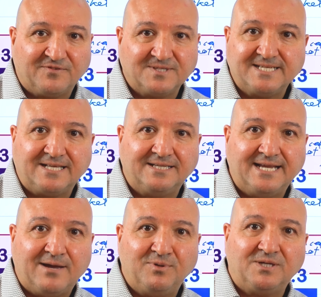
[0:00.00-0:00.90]
up for sale in
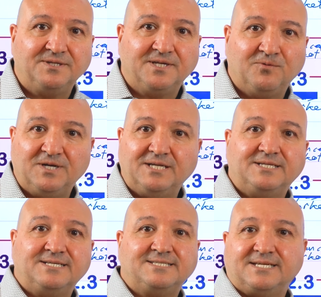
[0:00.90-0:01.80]
that building, and when it
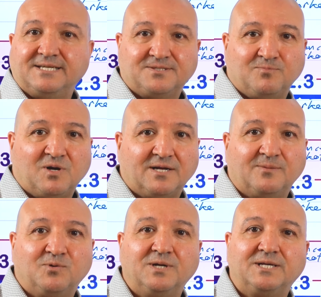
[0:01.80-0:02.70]
does, it gets bought
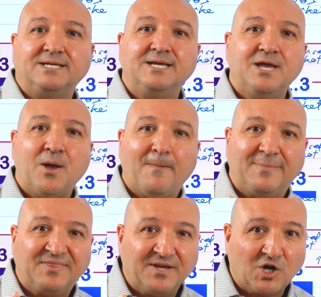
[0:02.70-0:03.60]
up quickly.
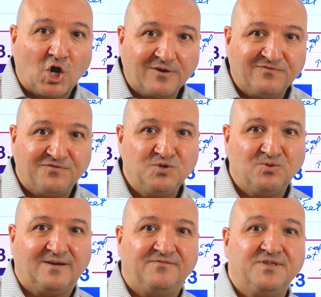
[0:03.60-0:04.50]
There are
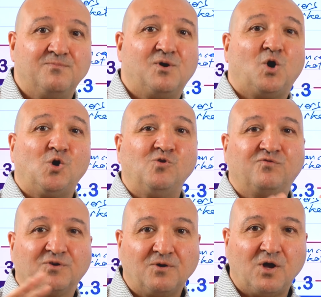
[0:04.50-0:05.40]
few of them
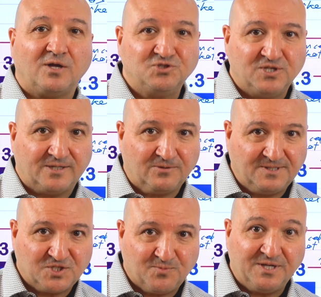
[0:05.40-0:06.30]
overall,
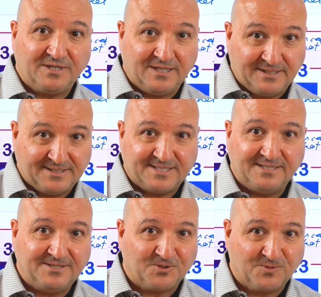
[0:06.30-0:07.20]
generally speaking, in the
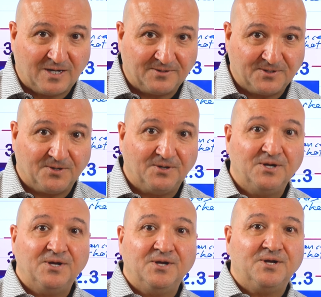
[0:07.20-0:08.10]
city of Toronto.
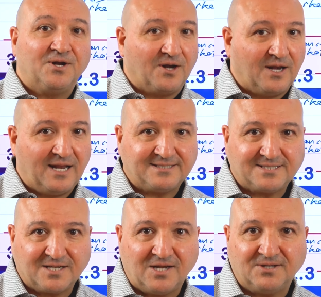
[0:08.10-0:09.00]

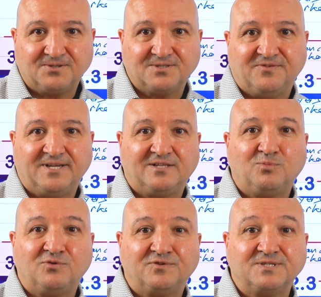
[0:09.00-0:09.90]
Lots of condos
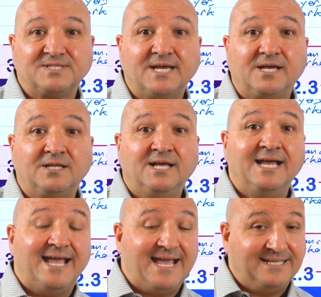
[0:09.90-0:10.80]
available for sale,
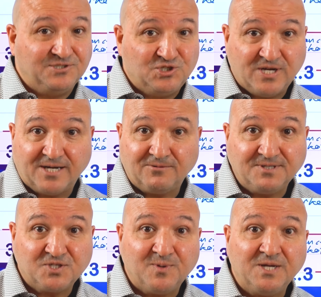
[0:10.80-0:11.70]
and
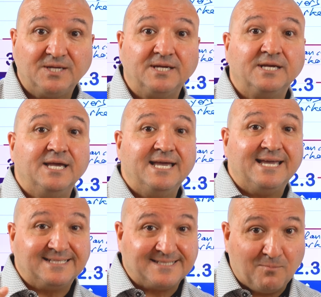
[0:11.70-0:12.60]
generally speaking,
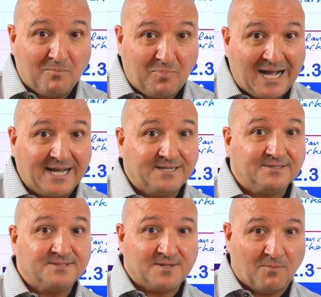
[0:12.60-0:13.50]
it's a
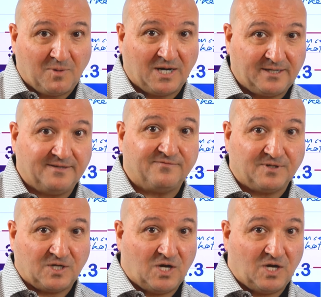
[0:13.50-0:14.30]
buyer's market for